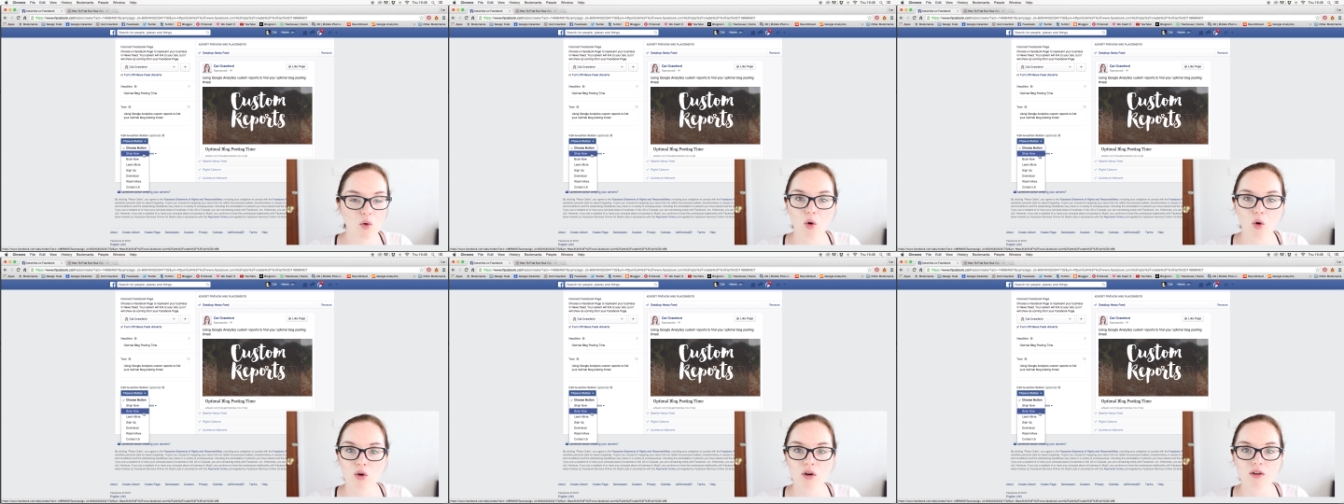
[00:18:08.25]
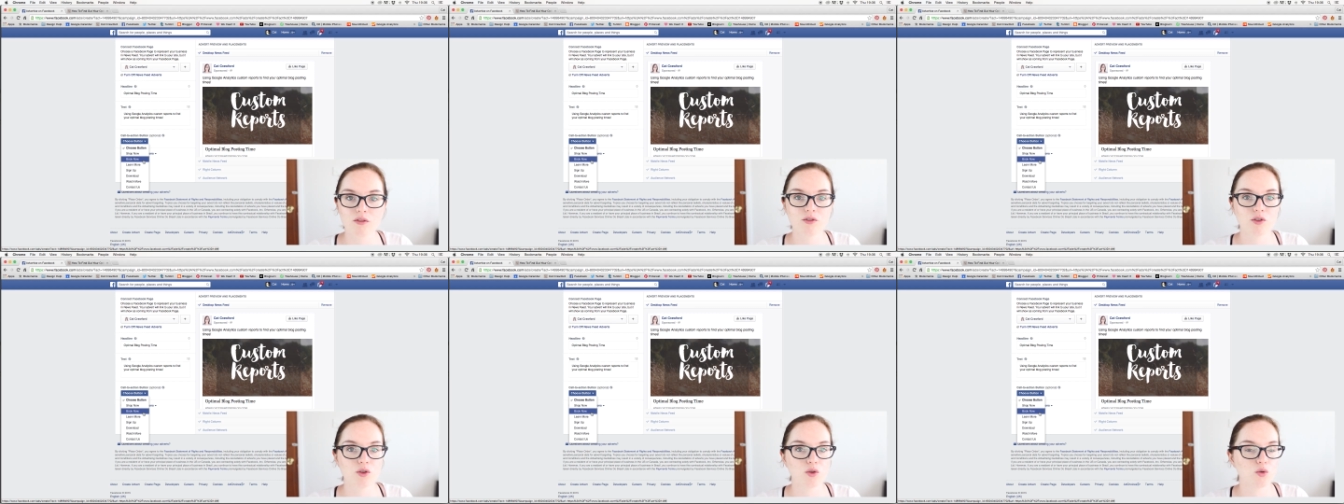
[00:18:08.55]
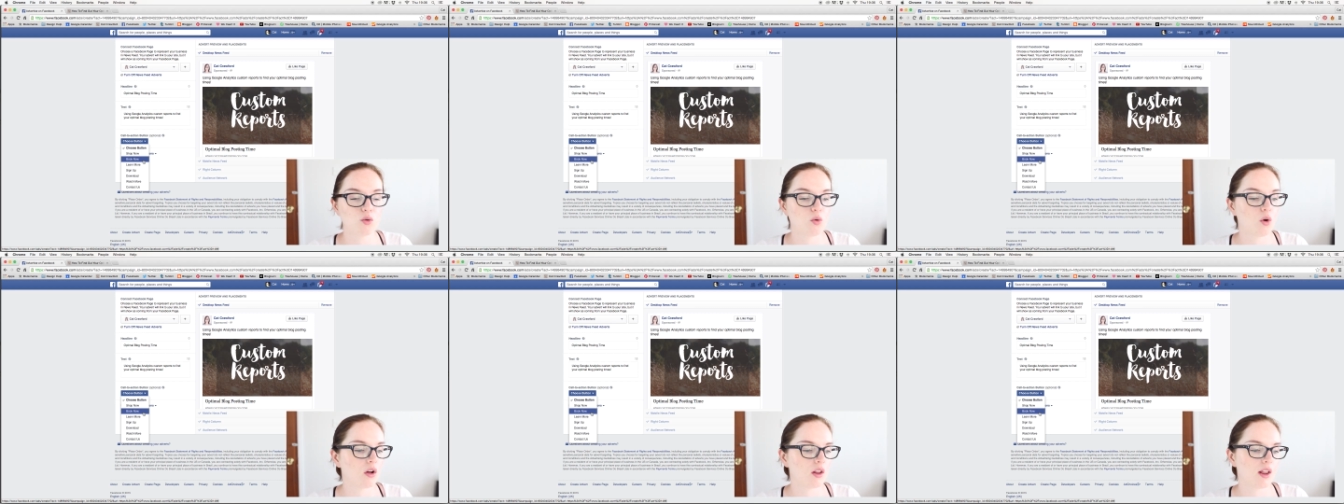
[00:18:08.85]
or if
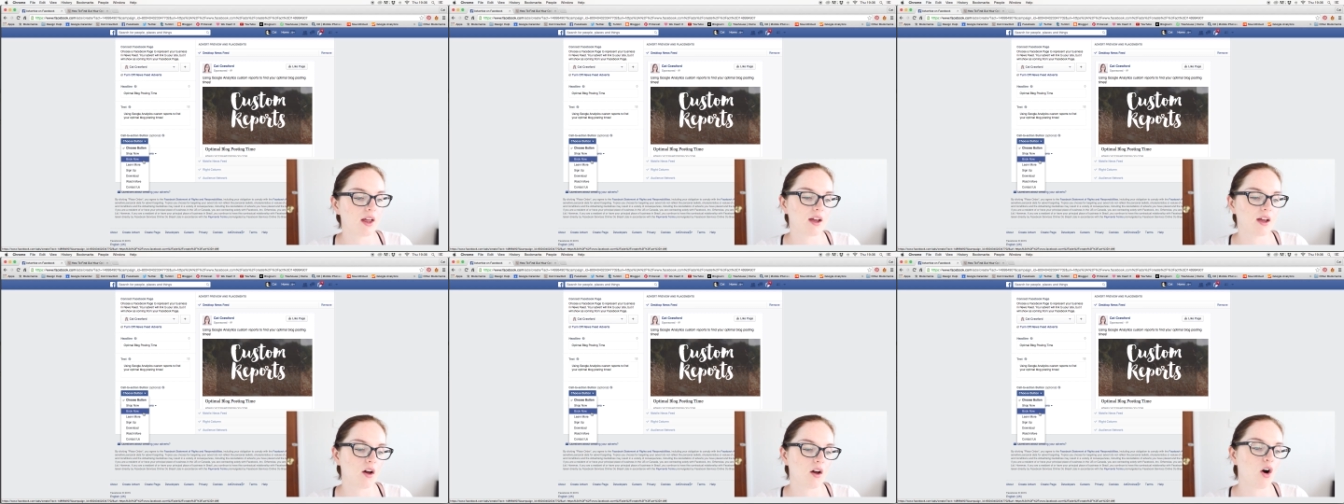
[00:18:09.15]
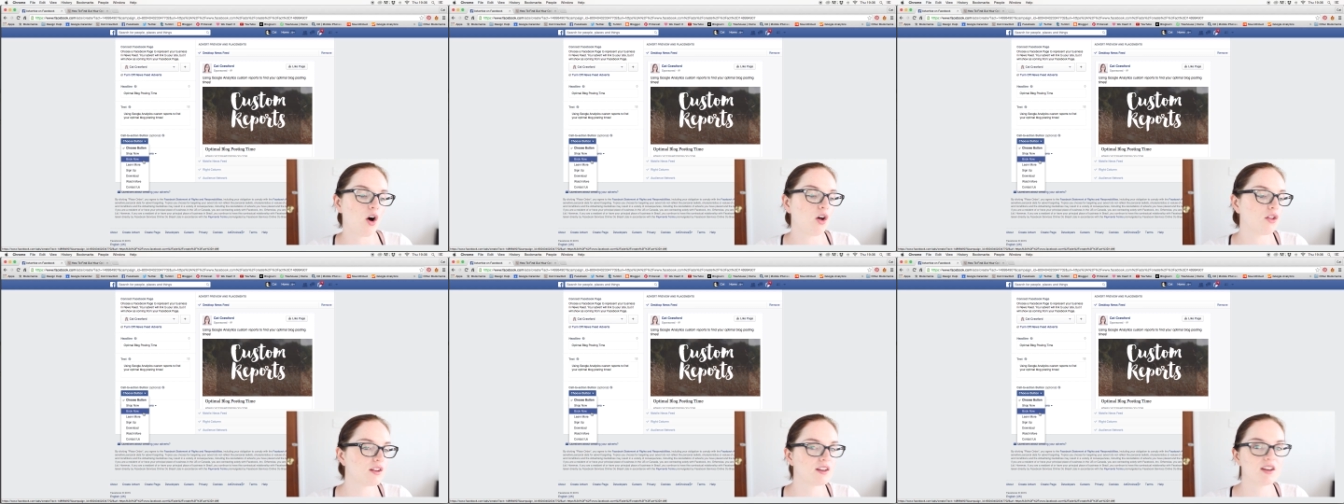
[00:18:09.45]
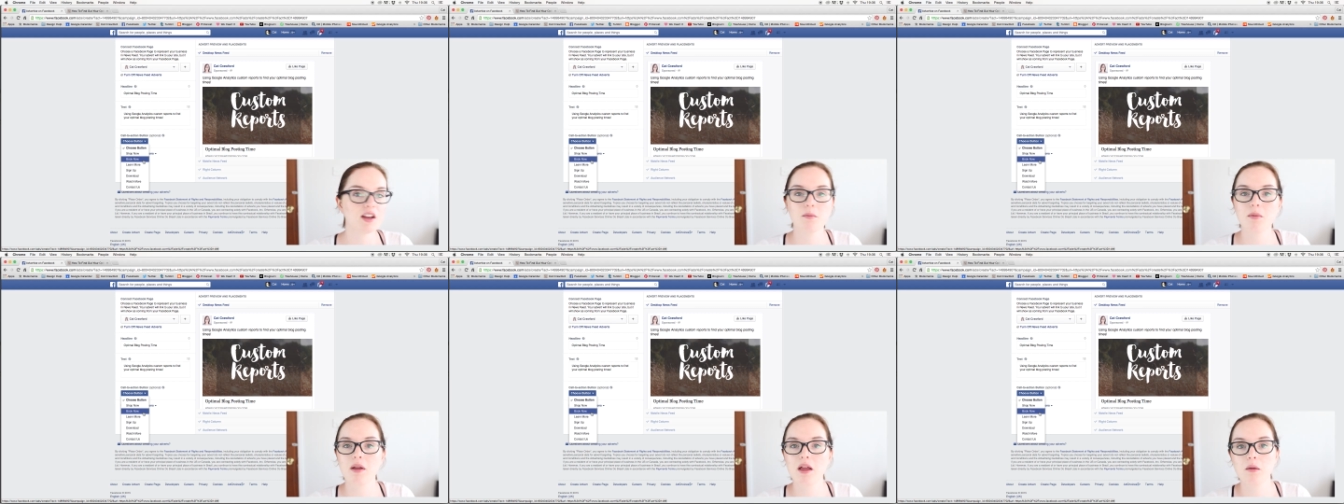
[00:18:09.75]
you are like a
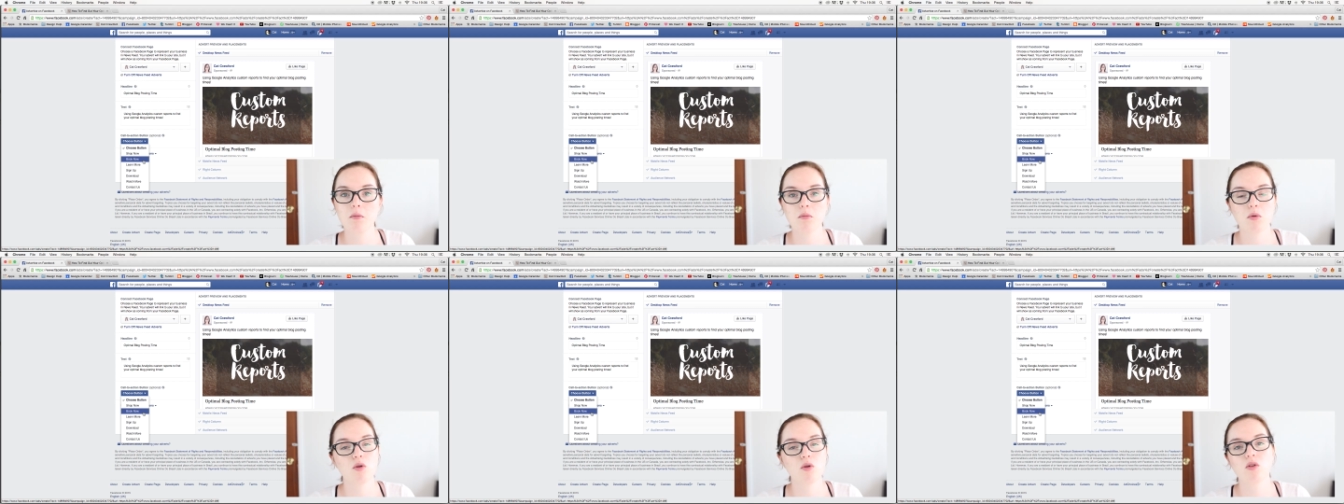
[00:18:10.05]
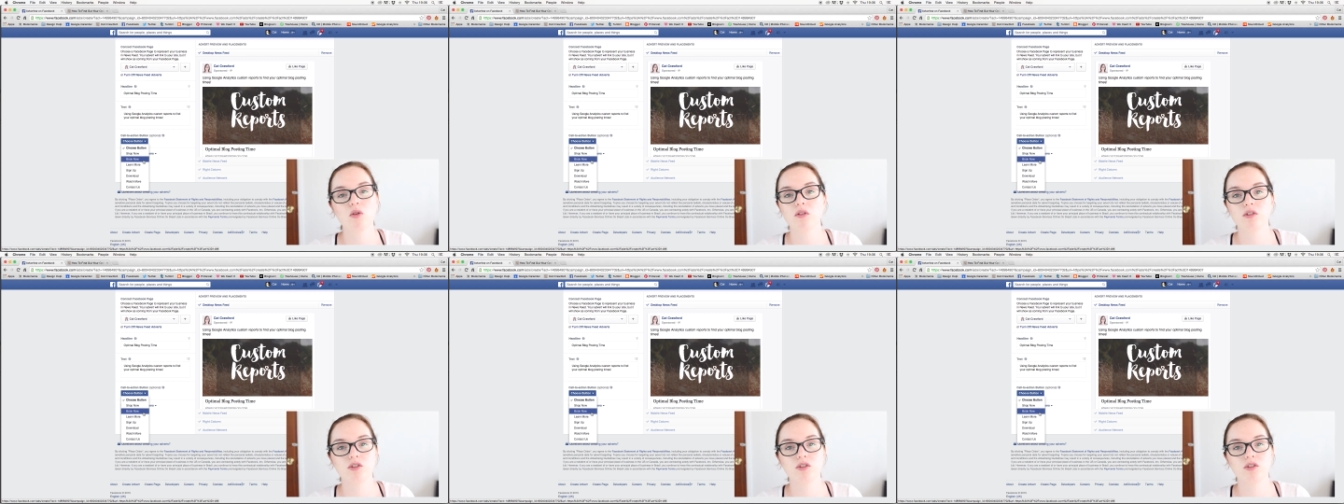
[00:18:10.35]
holiday people